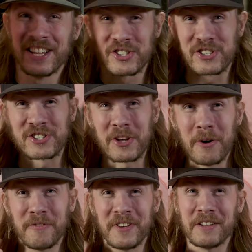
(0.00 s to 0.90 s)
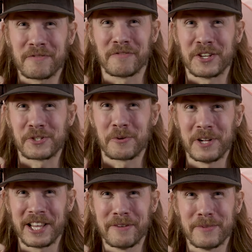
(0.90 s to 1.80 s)
Soviet
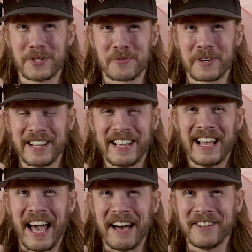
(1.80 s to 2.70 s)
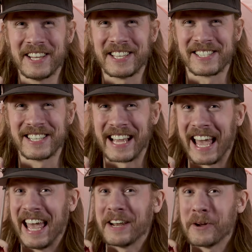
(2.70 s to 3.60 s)
visual imagery. Have a listen
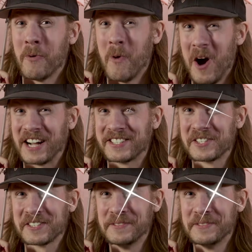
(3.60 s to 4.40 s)
and a watch.